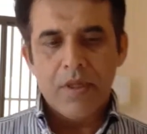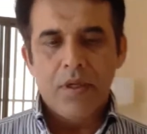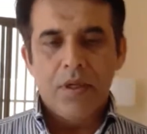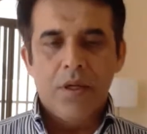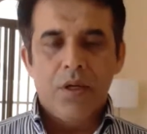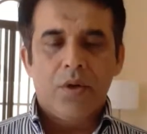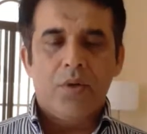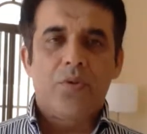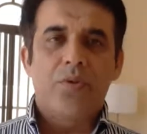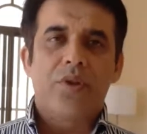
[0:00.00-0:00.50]

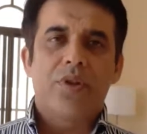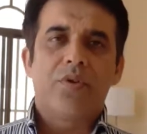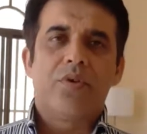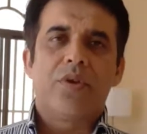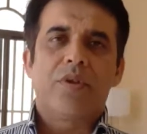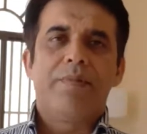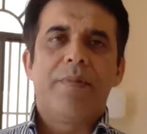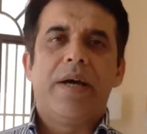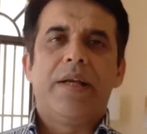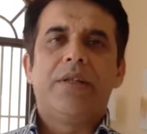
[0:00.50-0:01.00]
Crew
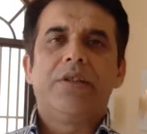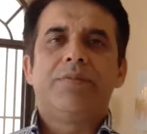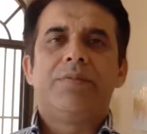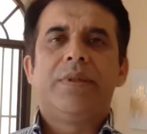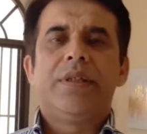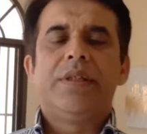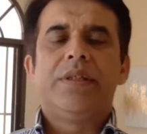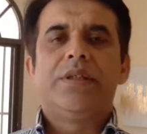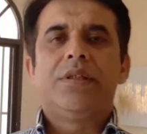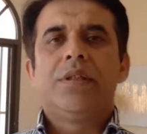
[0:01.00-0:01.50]
resource
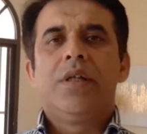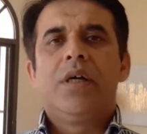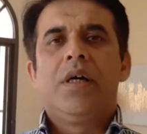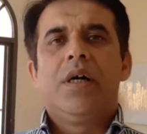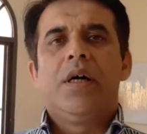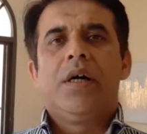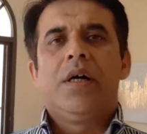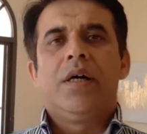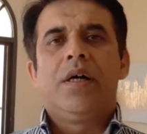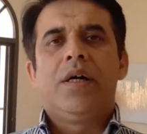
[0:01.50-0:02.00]
management
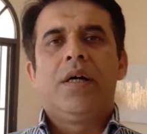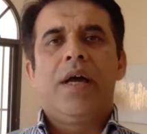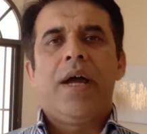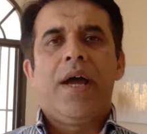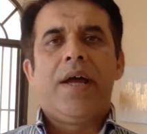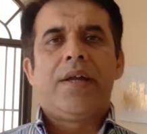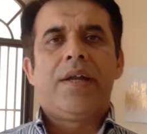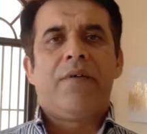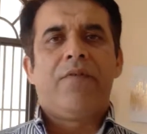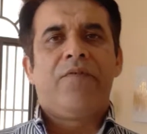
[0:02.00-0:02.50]

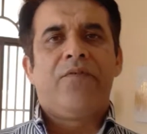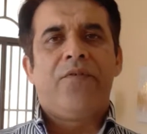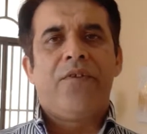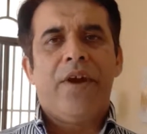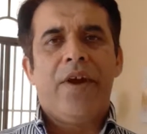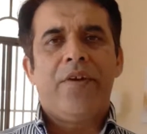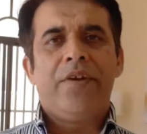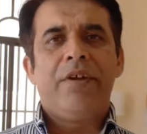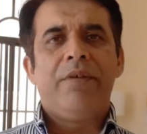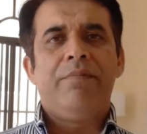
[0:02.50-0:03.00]
had a
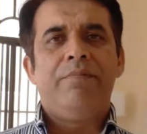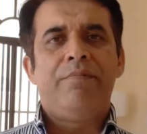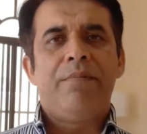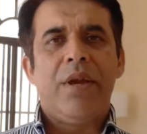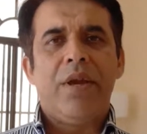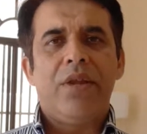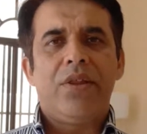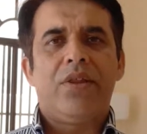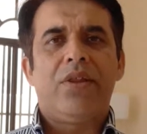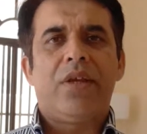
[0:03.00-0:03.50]
very
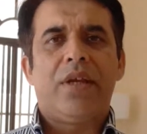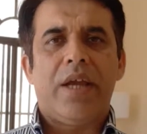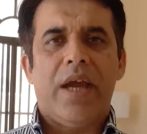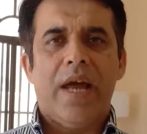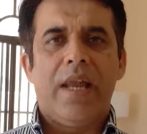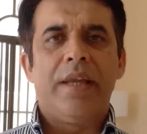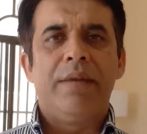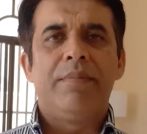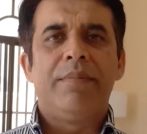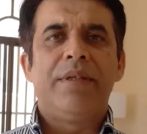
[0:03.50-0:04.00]
basic
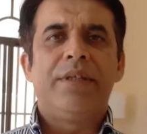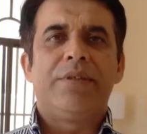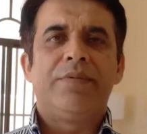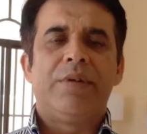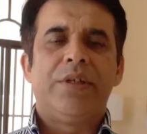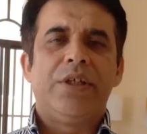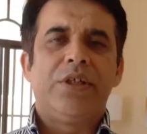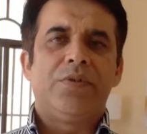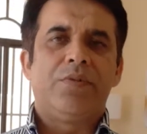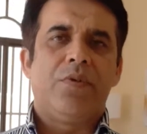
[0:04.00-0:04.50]
element
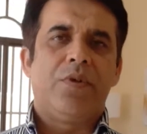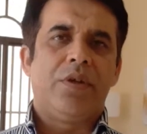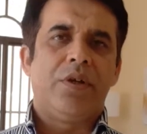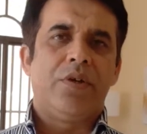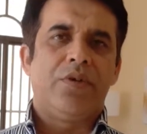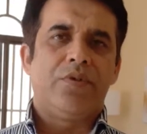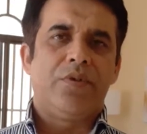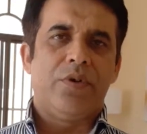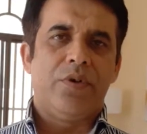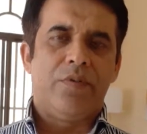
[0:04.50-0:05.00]
when it was
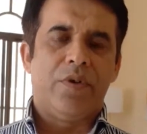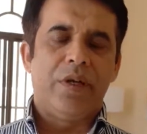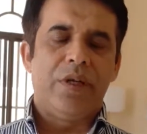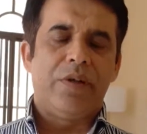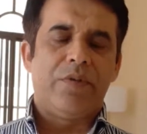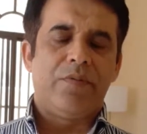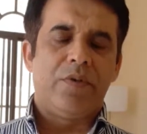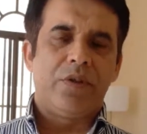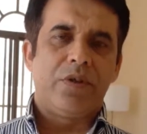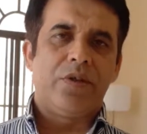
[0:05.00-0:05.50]

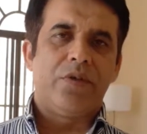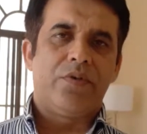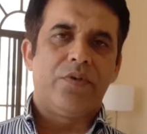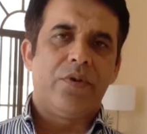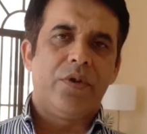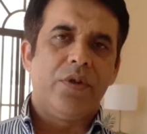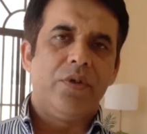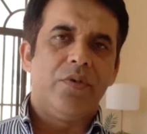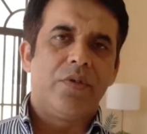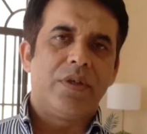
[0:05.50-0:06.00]

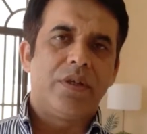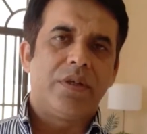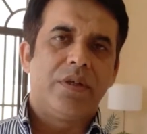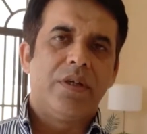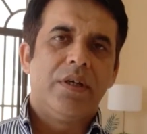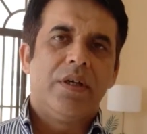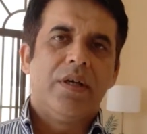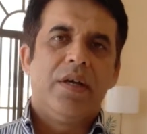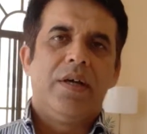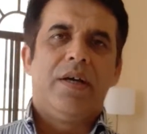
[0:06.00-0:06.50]
introduced,
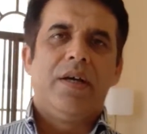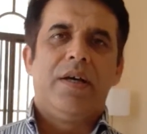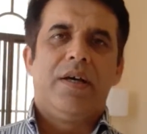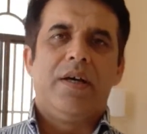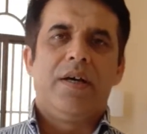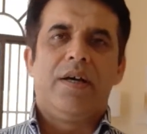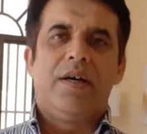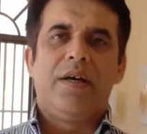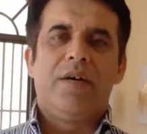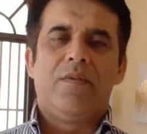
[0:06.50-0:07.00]

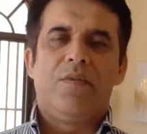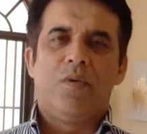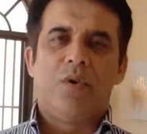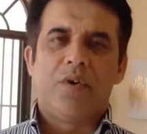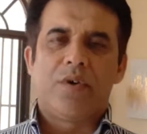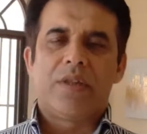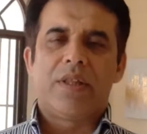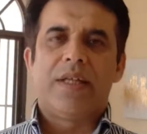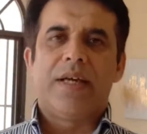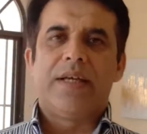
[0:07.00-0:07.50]

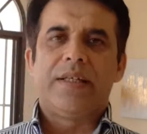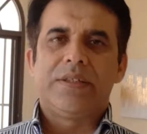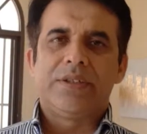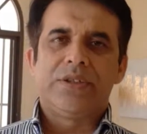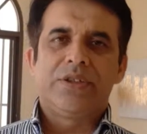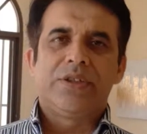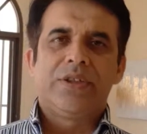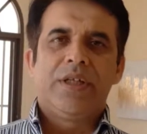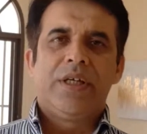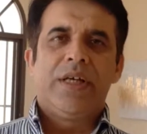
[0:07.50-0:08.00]
was
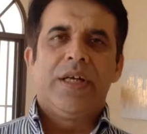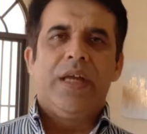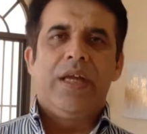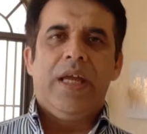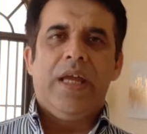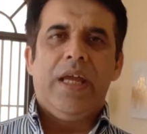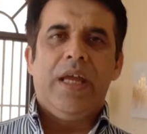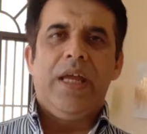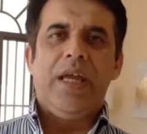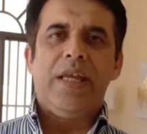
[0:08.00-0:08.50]
that
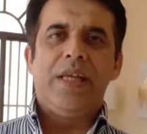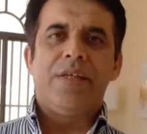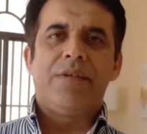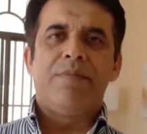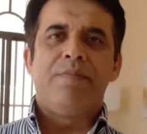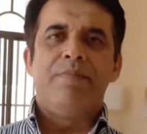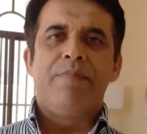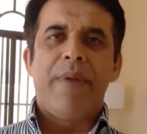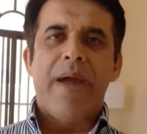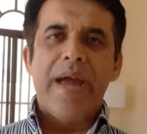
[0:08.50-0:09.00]

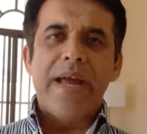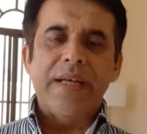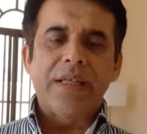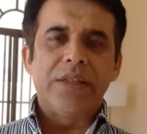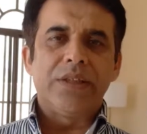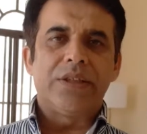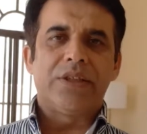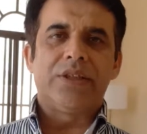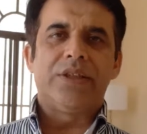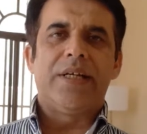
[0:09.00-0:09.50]
it
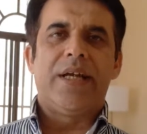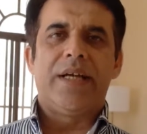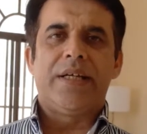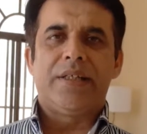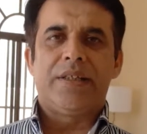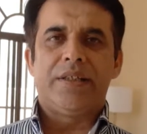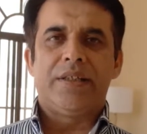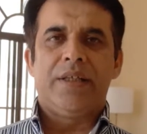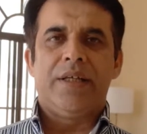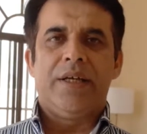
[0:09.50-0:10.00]
meant
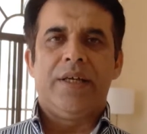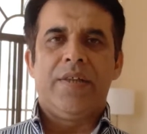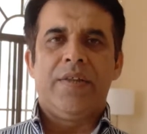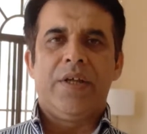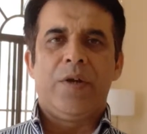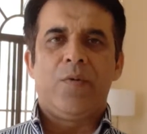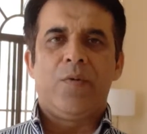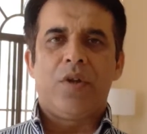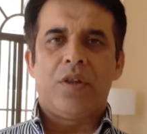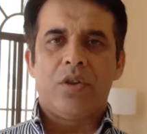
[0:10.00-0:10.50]
that
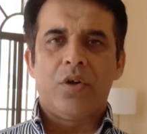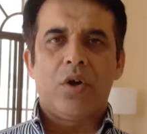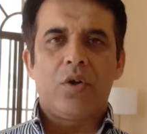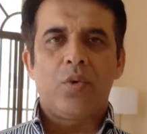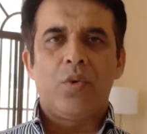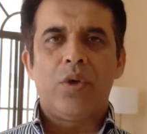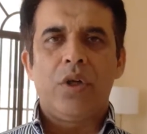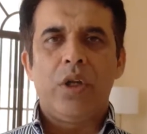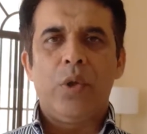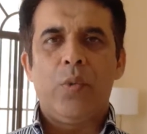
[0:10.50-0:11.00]
there was
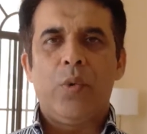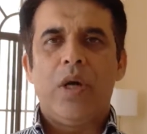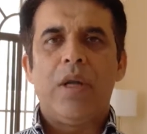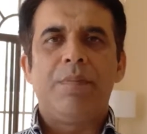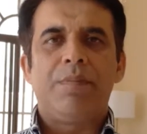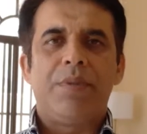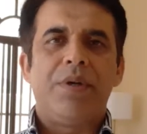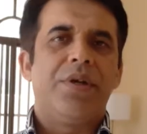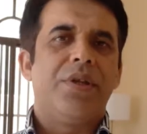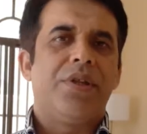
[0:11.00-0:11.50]
not only
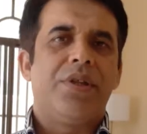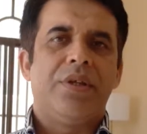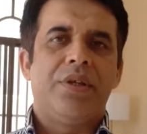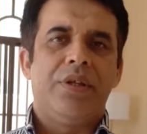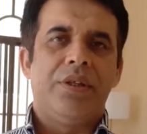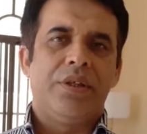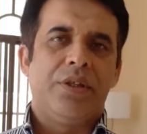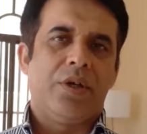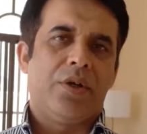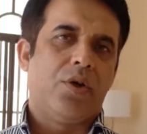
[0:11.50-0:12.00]
one person
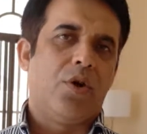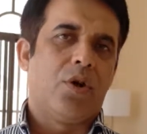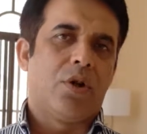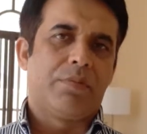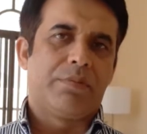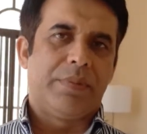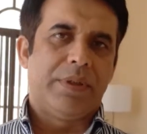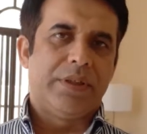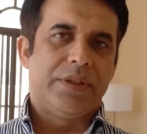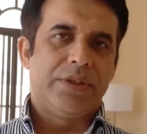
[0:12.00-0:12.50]
in the
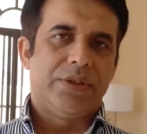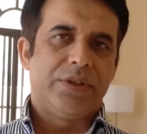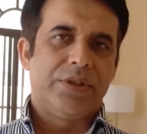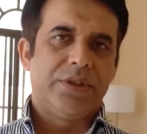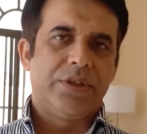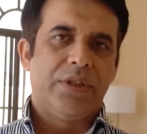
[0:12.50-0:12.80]
cockpit.